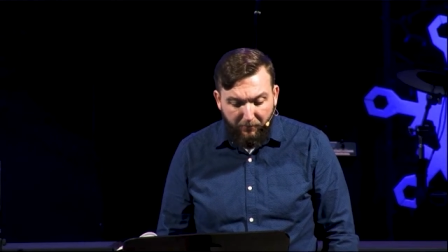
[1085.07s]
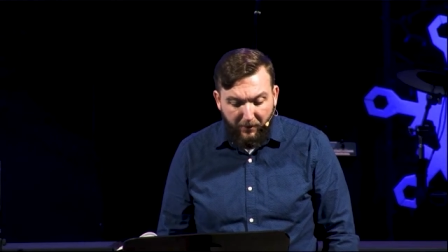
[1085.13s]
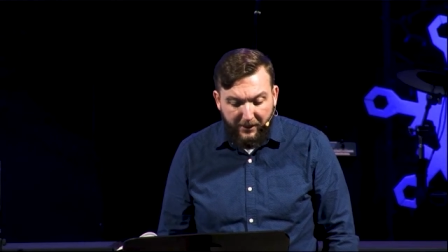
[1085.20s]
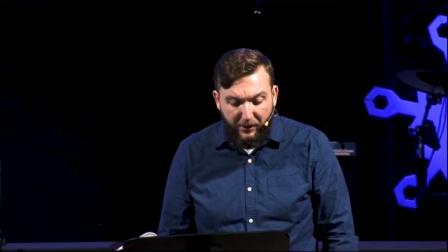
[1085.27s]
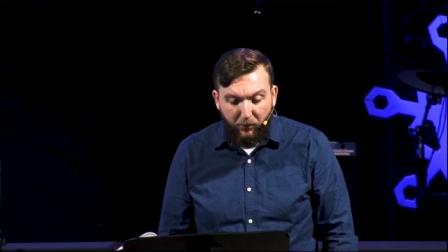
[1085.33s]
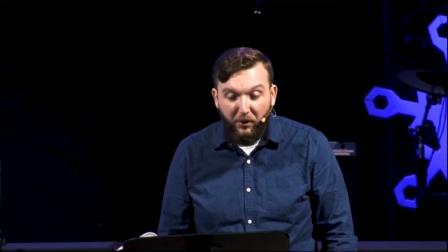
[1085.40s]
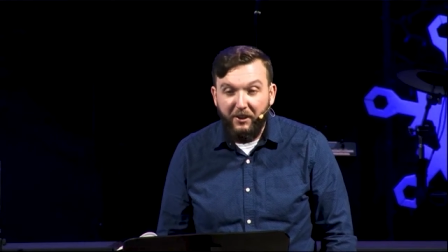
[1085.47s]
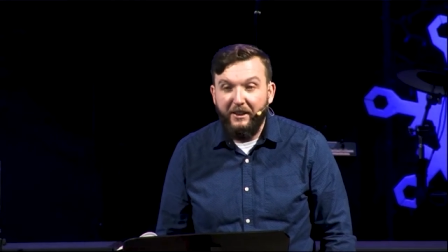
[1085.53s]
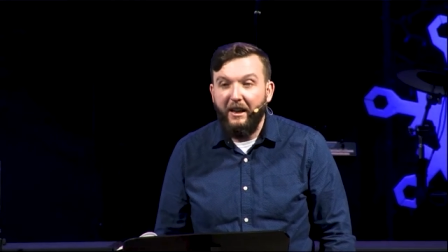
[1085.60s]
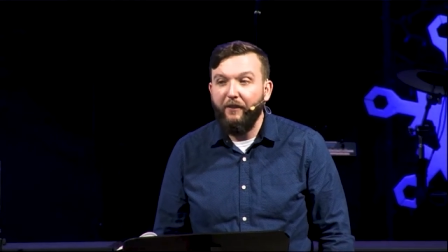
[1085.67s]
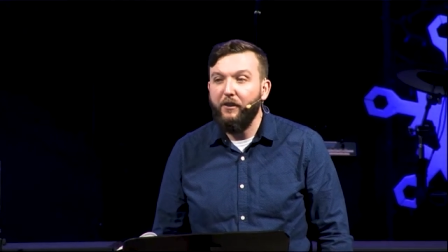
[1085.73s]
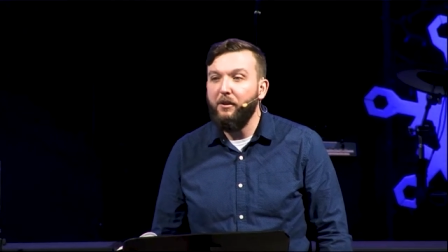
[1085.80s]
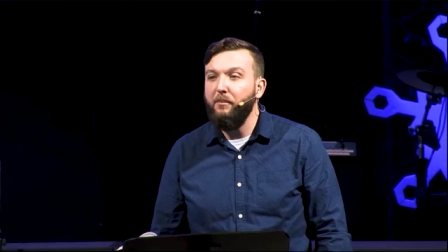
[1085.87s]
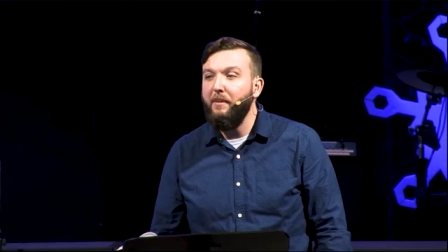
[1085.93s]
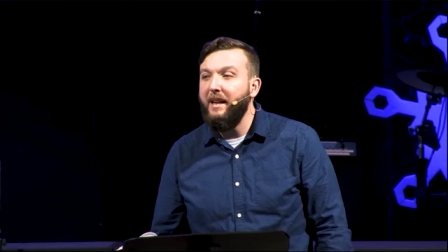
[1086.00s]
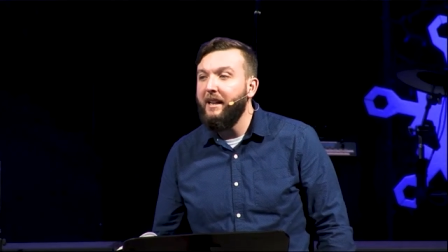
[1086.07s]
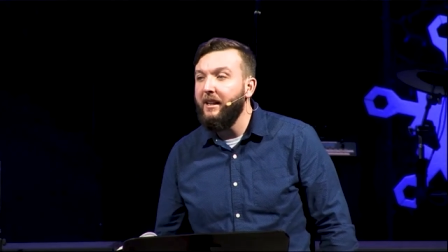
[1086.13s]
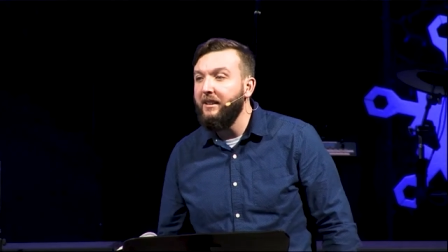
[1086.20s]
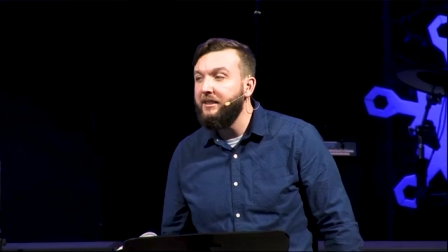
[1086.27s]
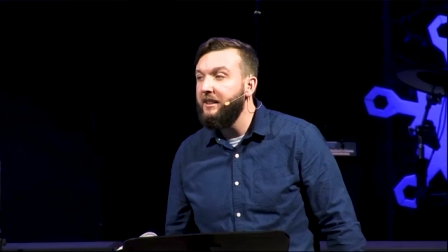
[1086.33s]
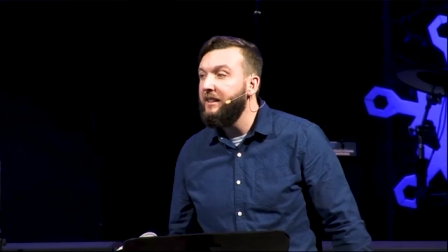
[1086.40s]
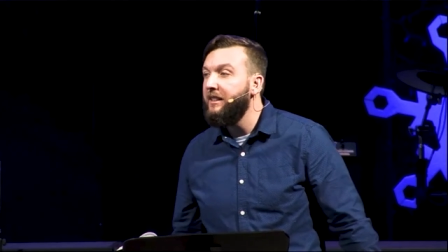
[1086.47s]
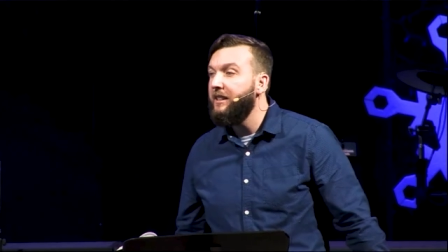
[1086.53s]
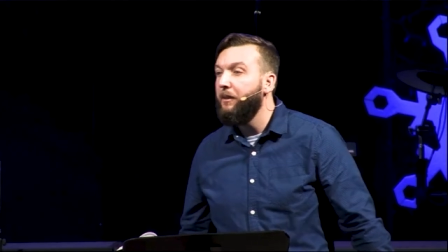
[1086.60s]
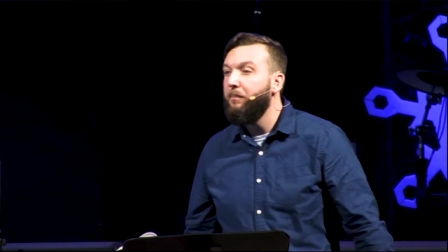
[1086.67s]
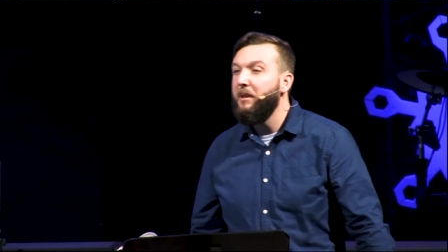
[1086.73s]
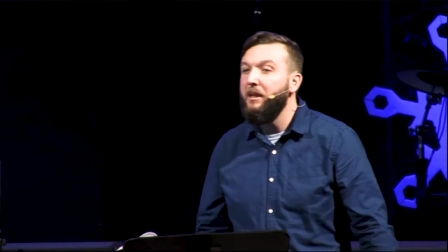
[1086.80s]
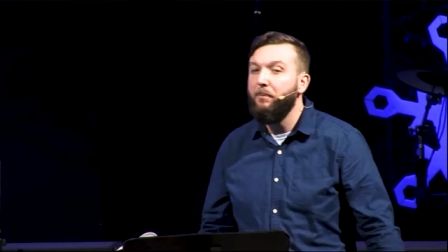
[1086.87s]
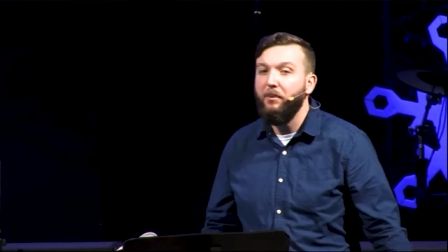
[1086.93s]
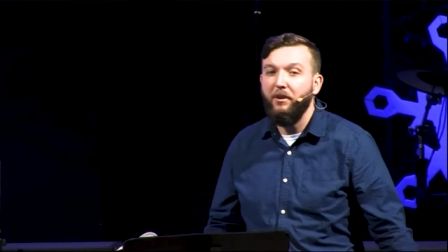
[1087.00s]
Money will never make us into the
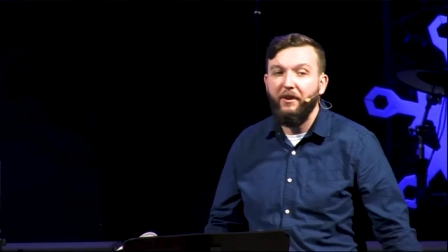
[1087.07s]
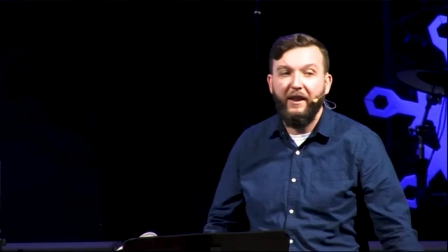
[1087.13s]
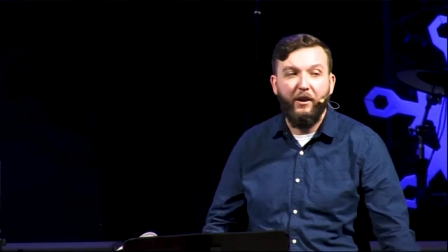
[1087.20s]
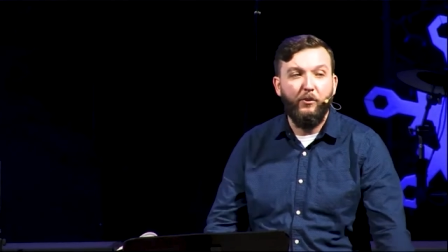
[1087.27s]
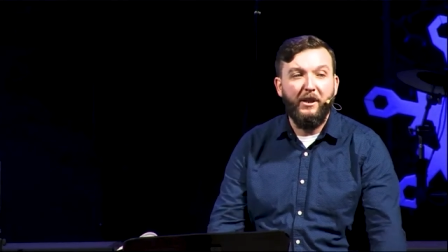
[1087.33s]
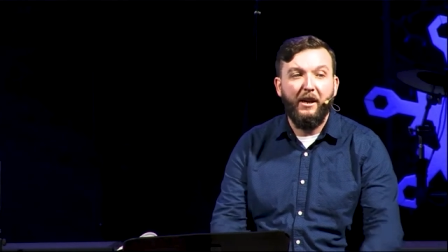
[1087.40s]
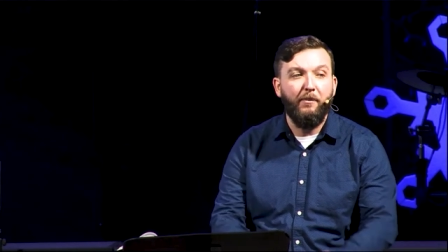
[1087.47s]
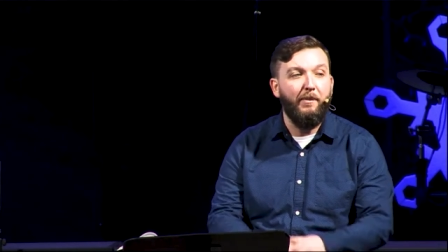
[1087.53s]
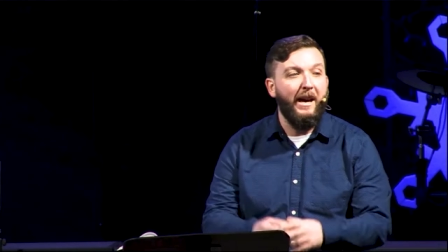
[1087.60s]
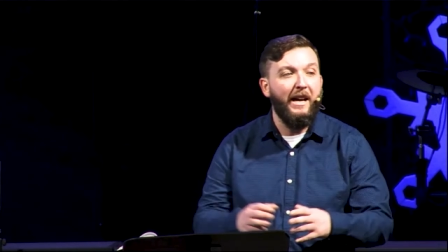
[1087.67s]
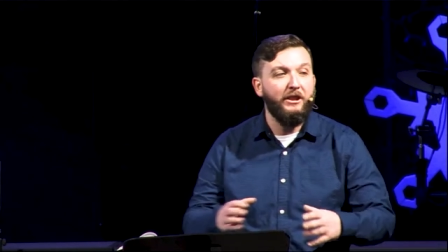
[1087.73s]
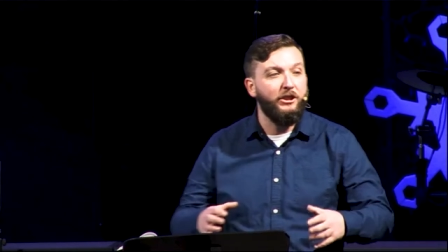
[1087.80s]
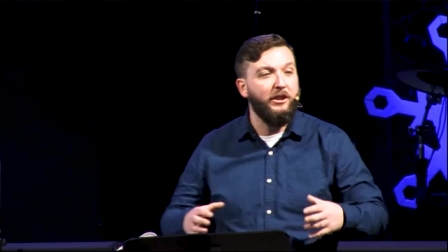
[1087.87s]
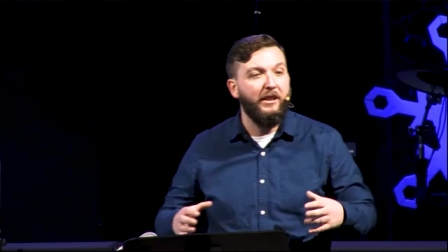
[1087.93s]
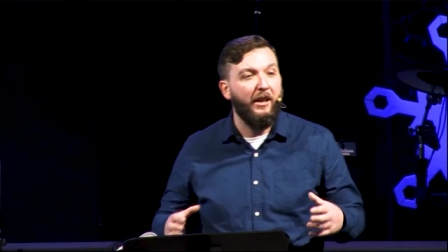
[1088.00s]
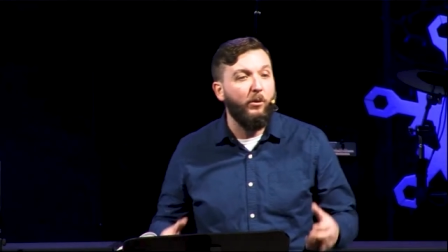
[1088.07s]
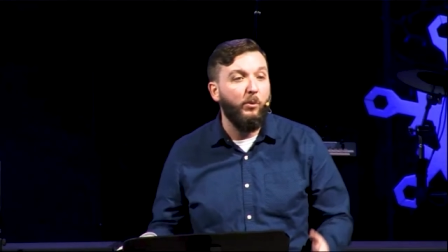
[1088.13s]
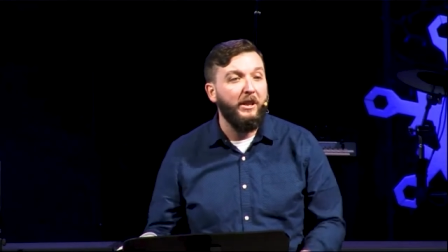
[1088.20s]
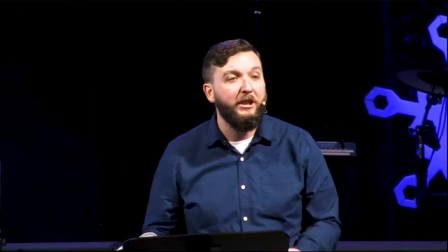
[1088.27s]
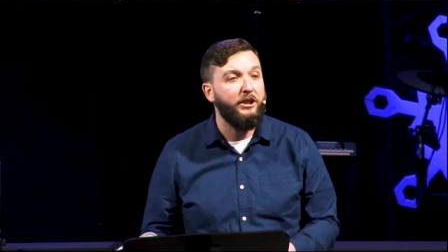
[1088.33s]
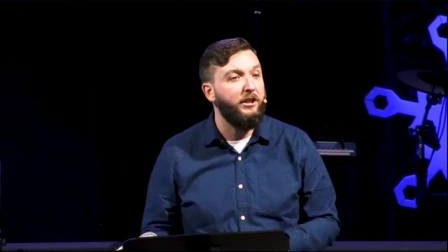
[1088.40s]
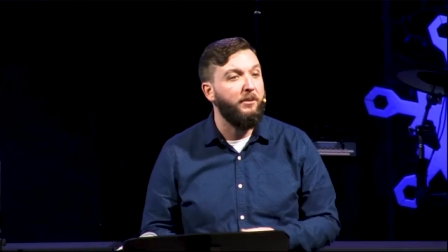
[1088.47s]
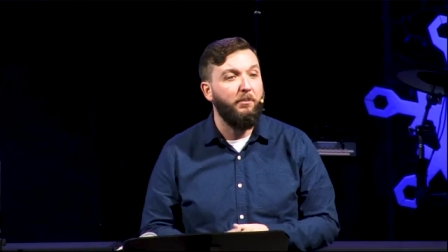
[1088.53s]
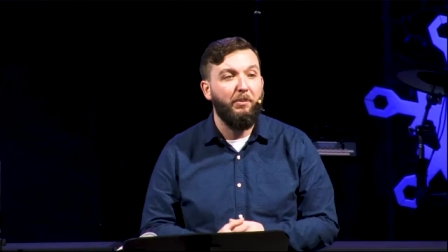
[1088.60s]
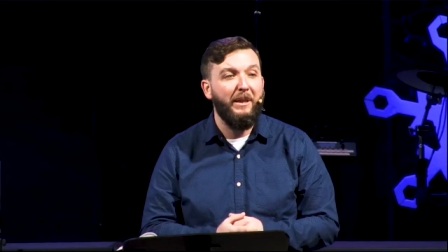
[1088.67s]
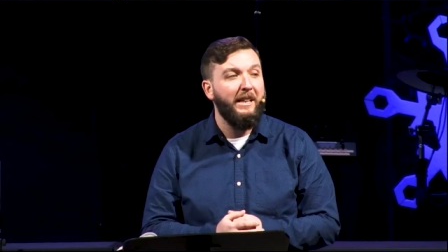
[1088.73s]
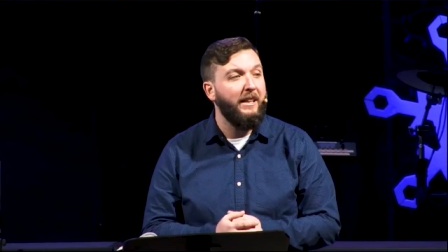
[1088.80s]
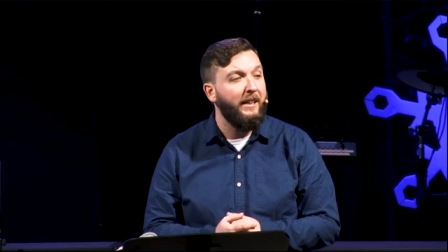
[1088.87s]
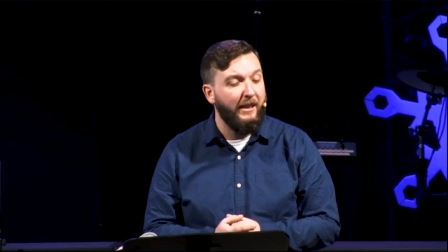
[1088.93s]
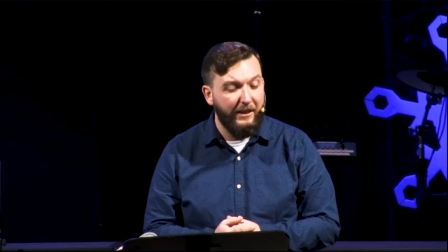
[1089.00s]
people that we imagine that we should
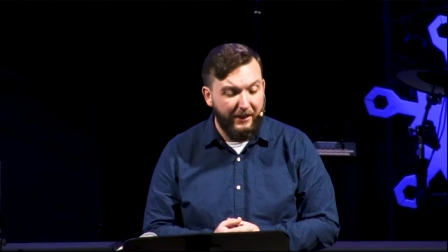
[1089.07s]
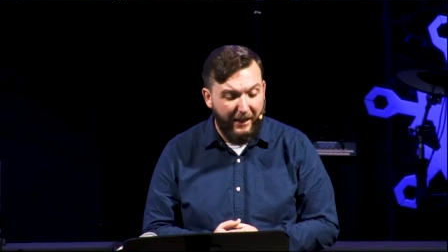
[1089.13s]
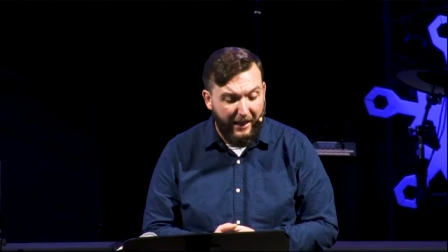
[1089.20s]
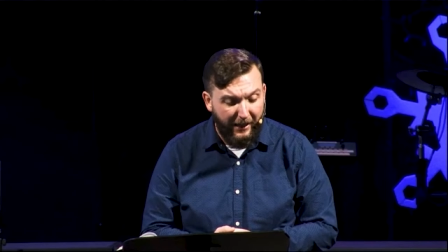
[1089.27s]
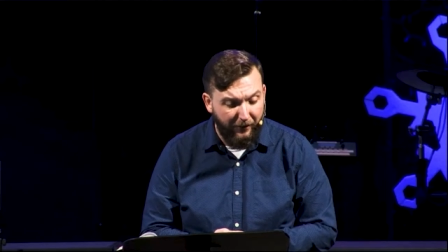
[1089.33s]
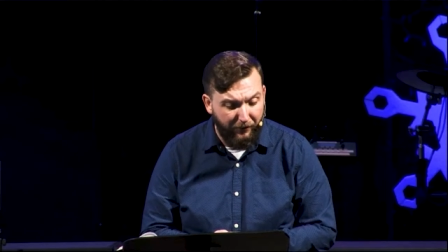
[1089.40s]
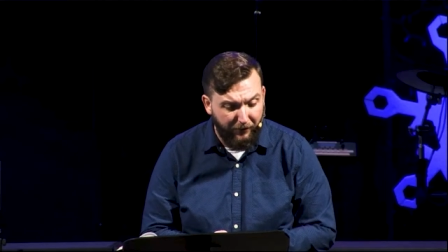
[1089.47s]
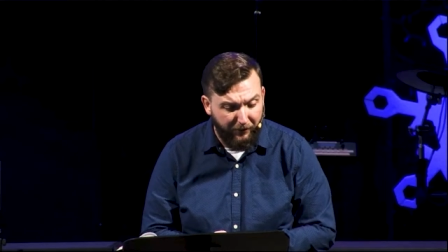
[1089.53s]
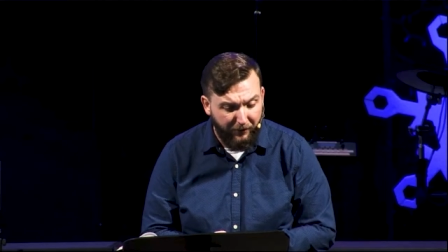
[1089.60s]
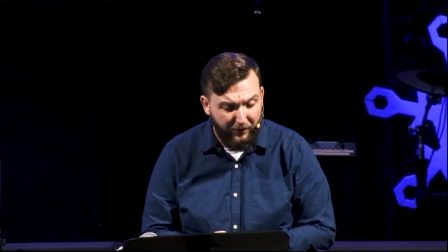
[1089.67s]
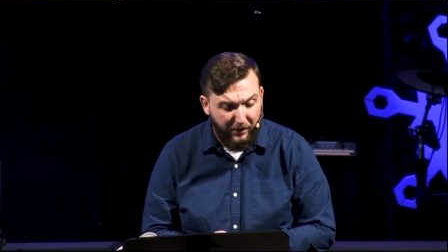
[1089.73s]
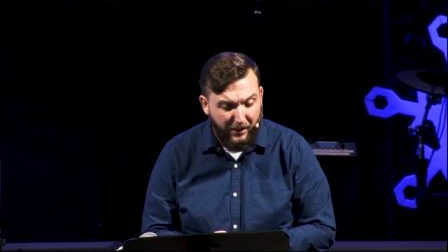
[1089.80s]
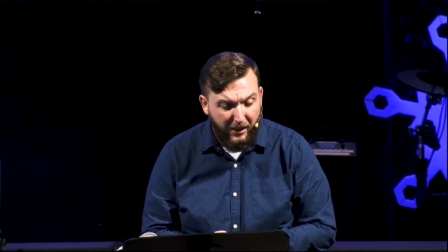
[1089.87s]
be in life.